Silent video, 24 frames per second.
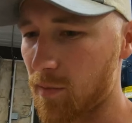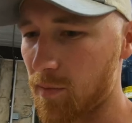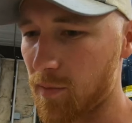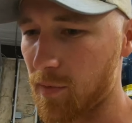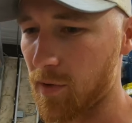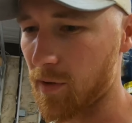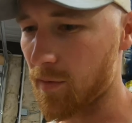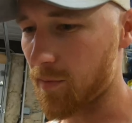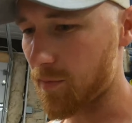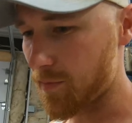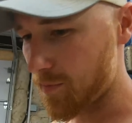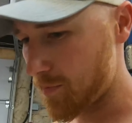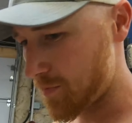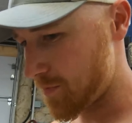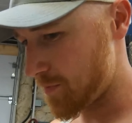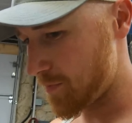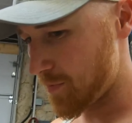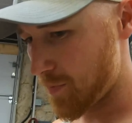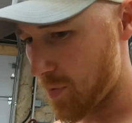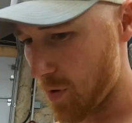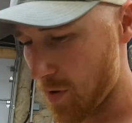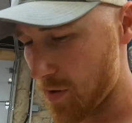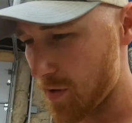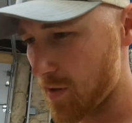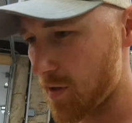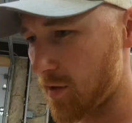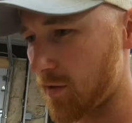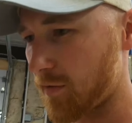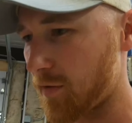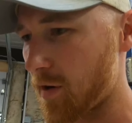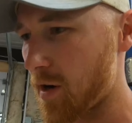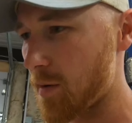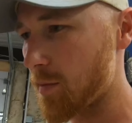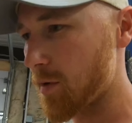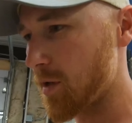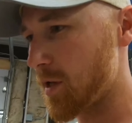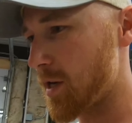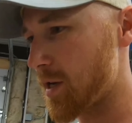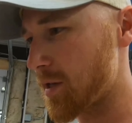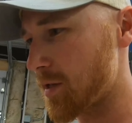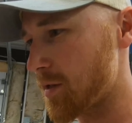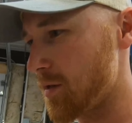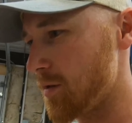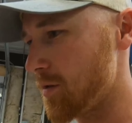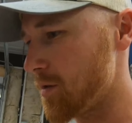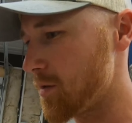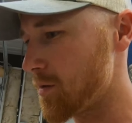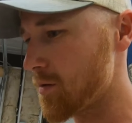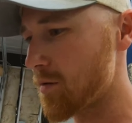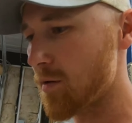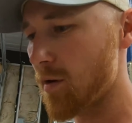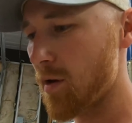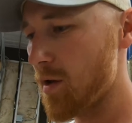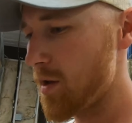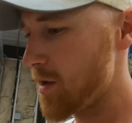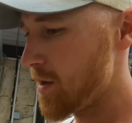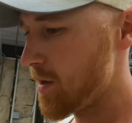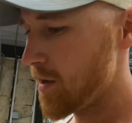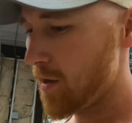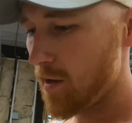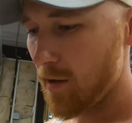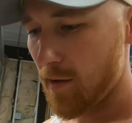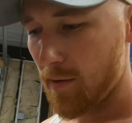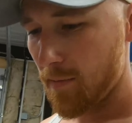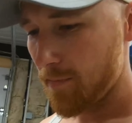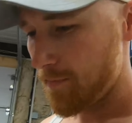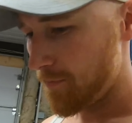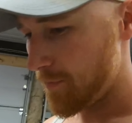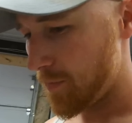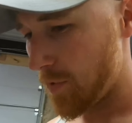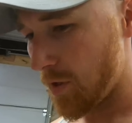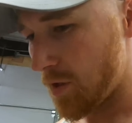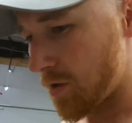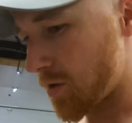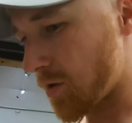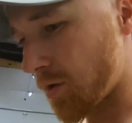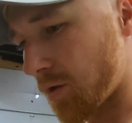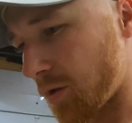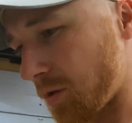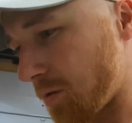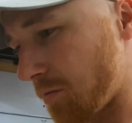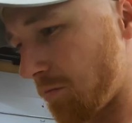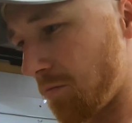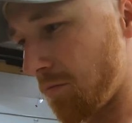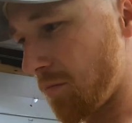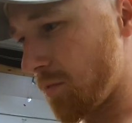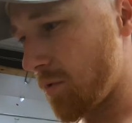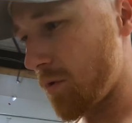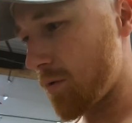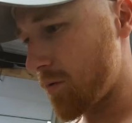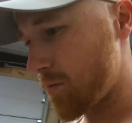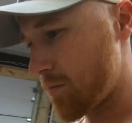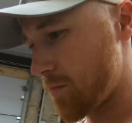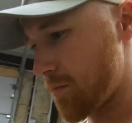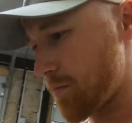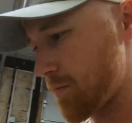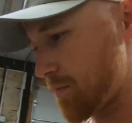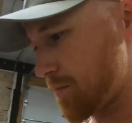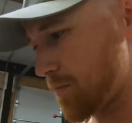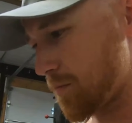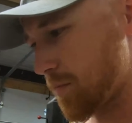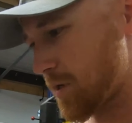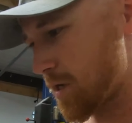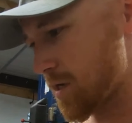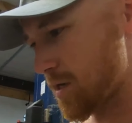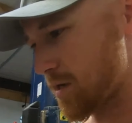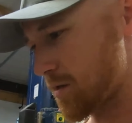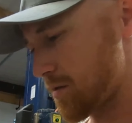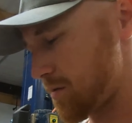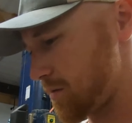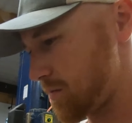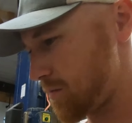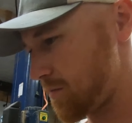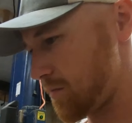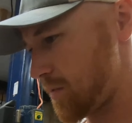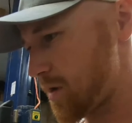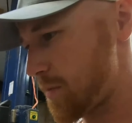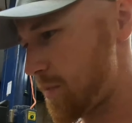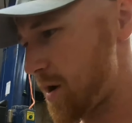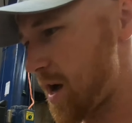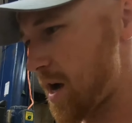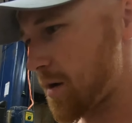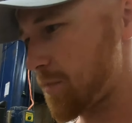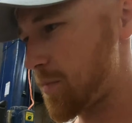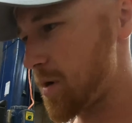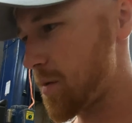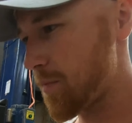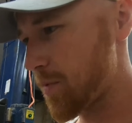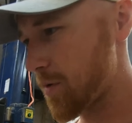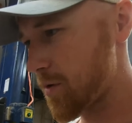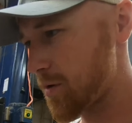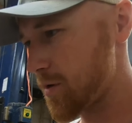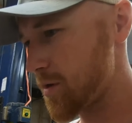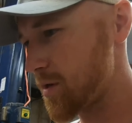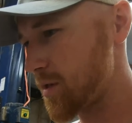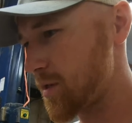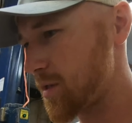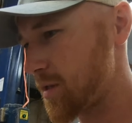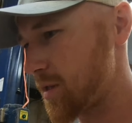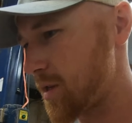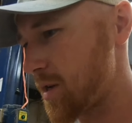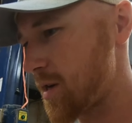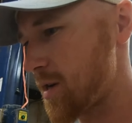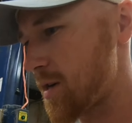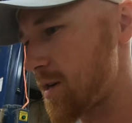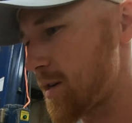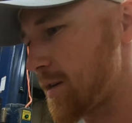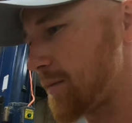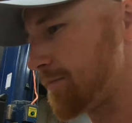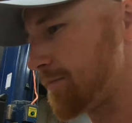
they're putting this fiberglass into. It's just like the back bumper is uh,